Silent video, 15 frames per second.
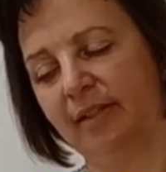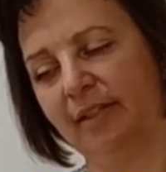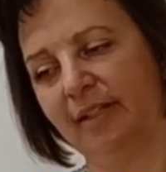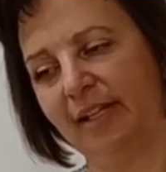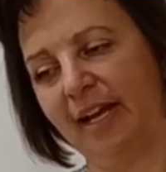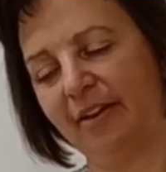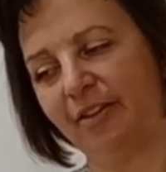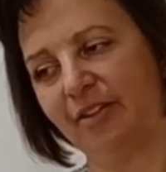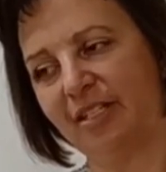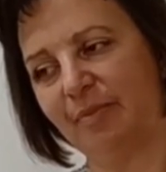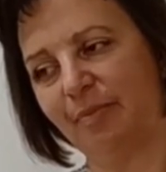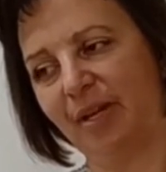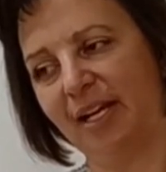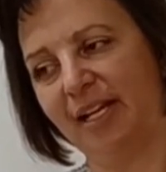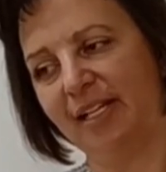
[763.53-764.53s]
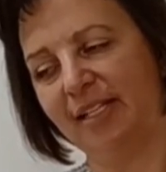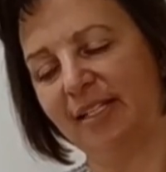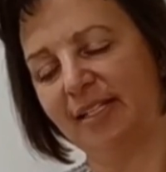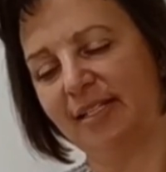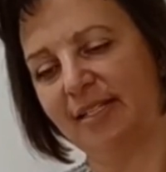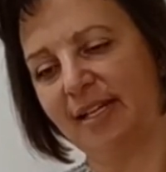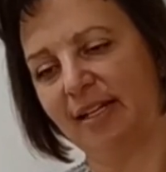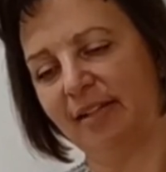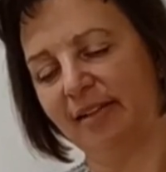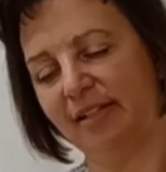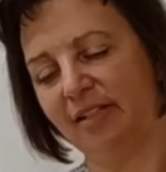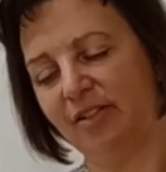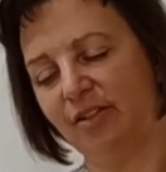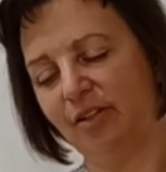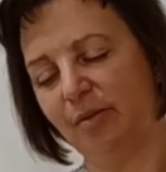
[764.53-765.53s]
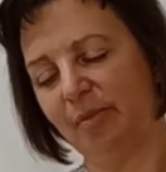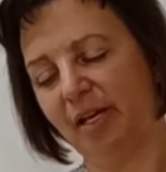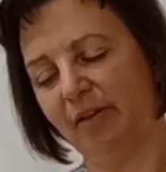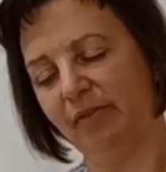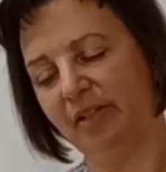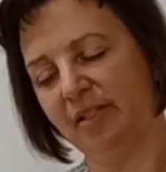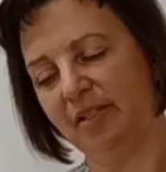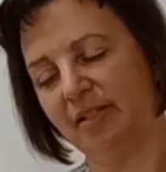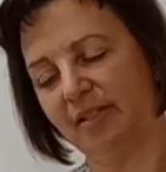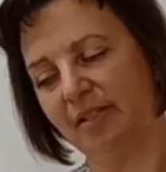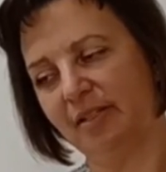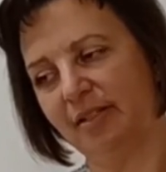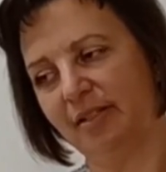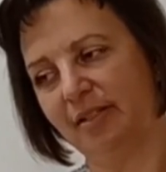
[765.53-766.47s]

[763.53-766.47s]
Allow your spine to settle into your pelvis. Feel